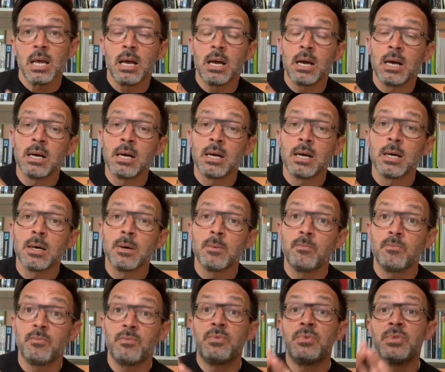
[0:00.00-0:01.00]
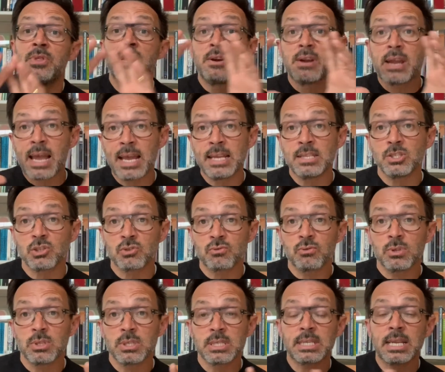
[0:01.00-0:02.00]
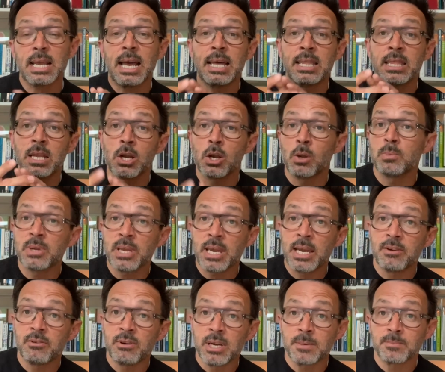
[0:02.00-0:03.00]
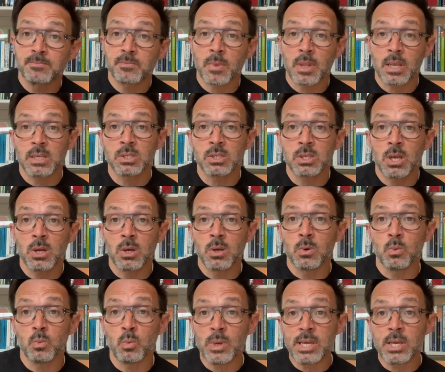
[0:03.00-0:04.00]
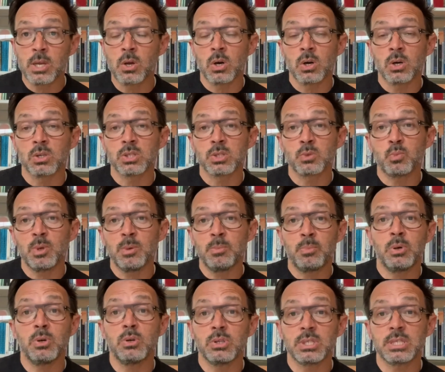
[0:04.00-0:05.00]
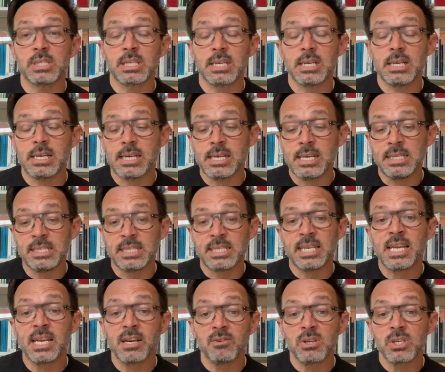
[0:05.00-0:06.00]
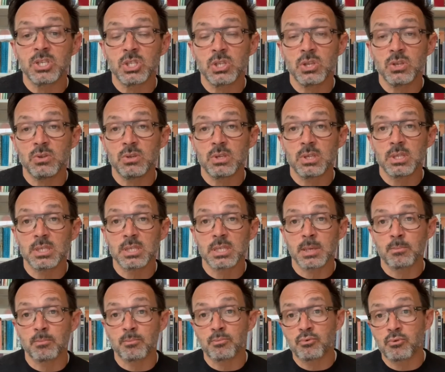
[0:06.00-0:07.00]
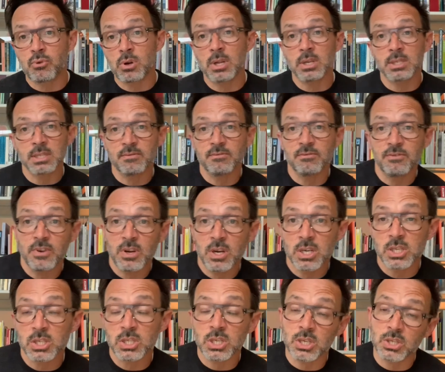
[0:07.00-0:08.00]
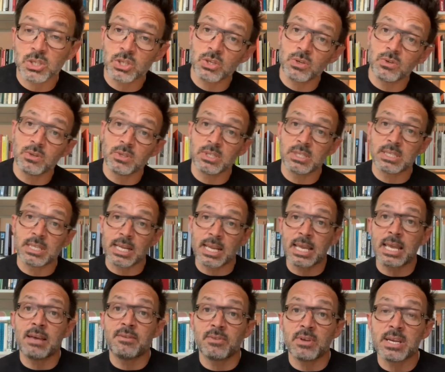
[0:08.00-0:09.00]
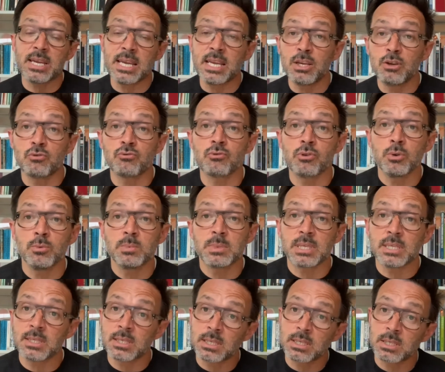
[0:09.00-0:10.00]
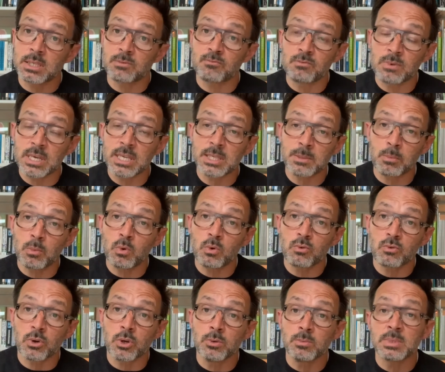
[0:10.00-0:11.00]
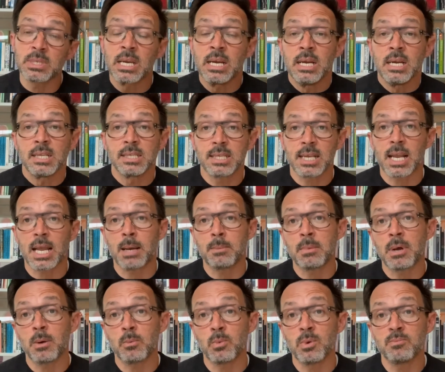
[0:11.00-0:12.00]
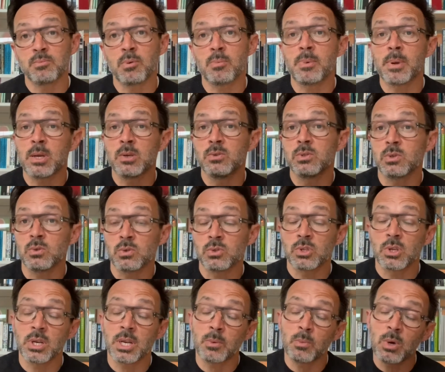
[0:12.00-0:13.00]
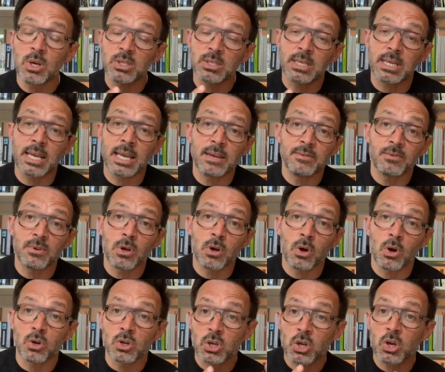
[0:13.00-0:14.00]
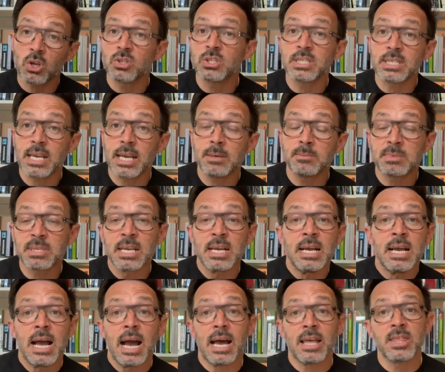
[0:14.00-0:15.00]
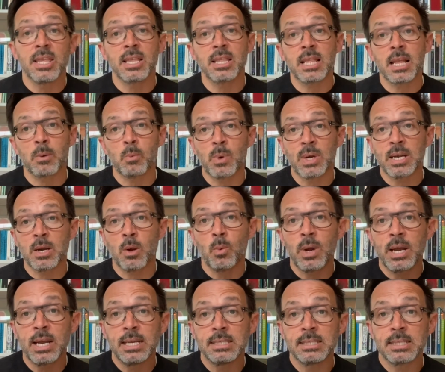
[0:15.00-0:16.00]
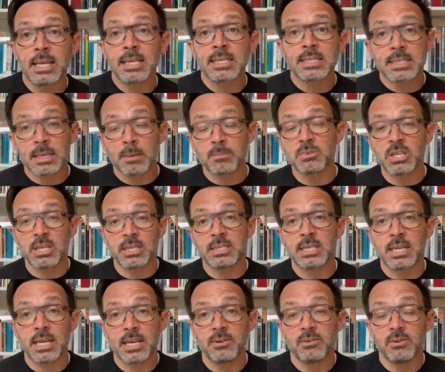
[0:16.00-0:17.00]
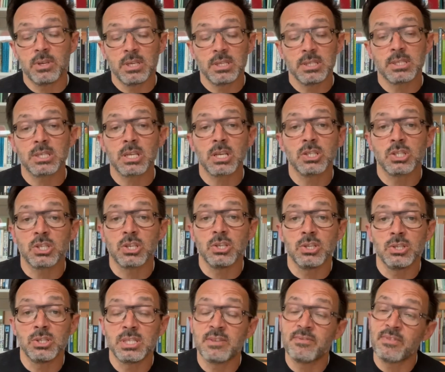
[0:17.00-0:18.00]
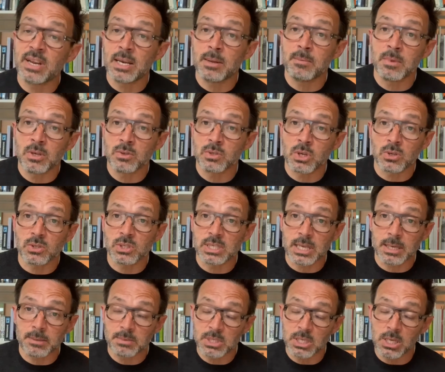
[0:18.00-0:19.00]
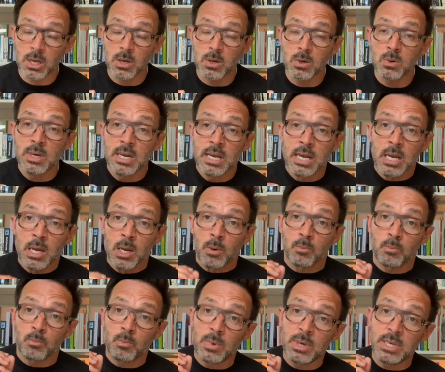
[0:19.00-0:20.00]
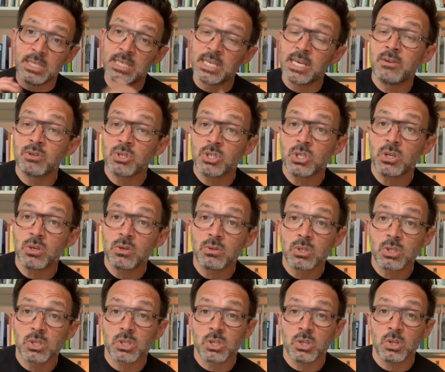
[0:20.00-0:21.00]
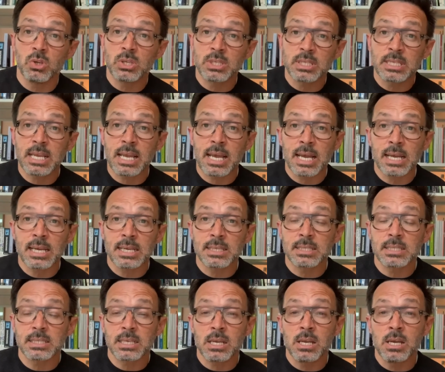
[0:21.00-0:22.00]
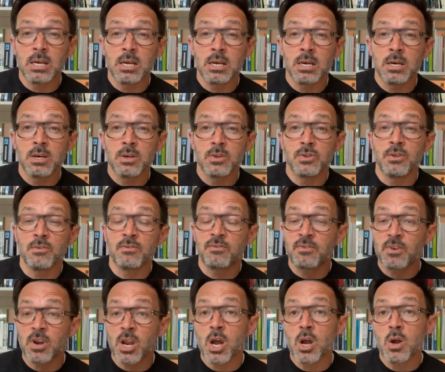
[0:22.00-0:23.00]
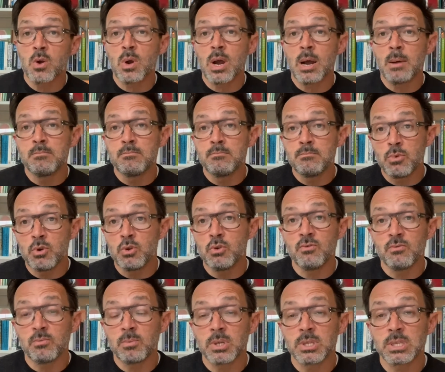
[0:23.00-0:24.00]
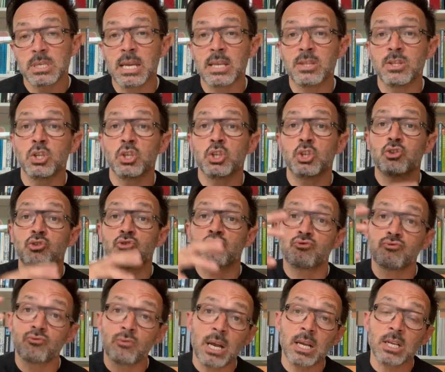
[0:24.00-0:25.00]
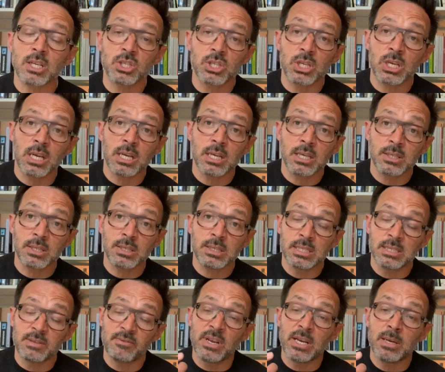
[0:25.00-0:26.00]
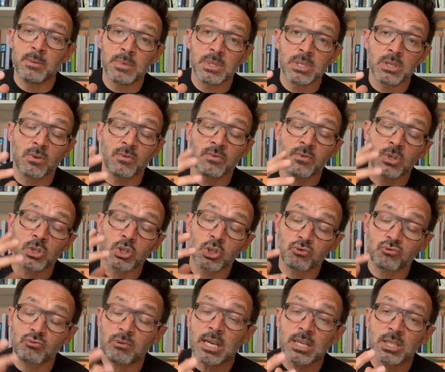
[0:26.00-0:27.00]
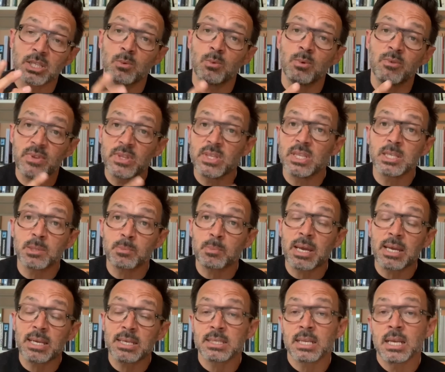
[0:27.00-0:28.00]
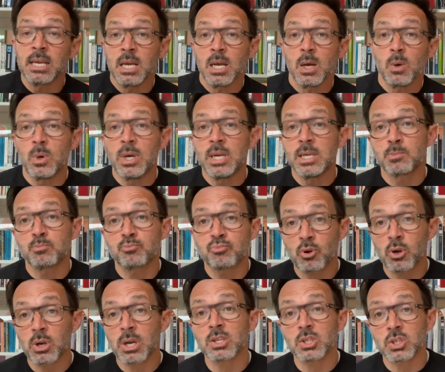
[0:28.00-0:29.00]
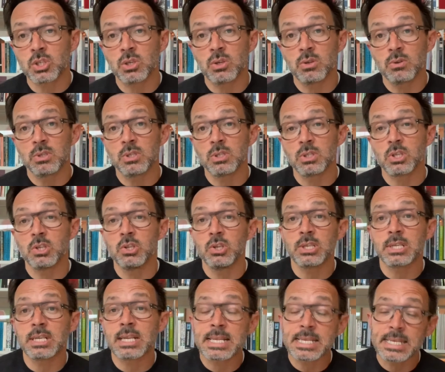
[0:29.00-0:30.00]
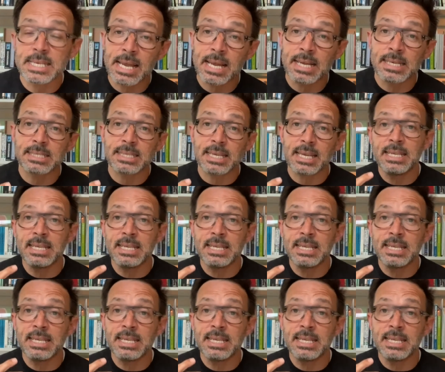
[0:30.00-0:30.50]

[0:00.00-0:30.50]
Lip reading: their entrance and the lobby area. So we put interior students and product and furniture students together in groups, into really small groups, to come up with proposals. So they worked together on concepts and then they went away in their subject areas to develop those concepts. So interior students looked at the flow and movement and the structure, development of the structure within the space, whereas product students looked at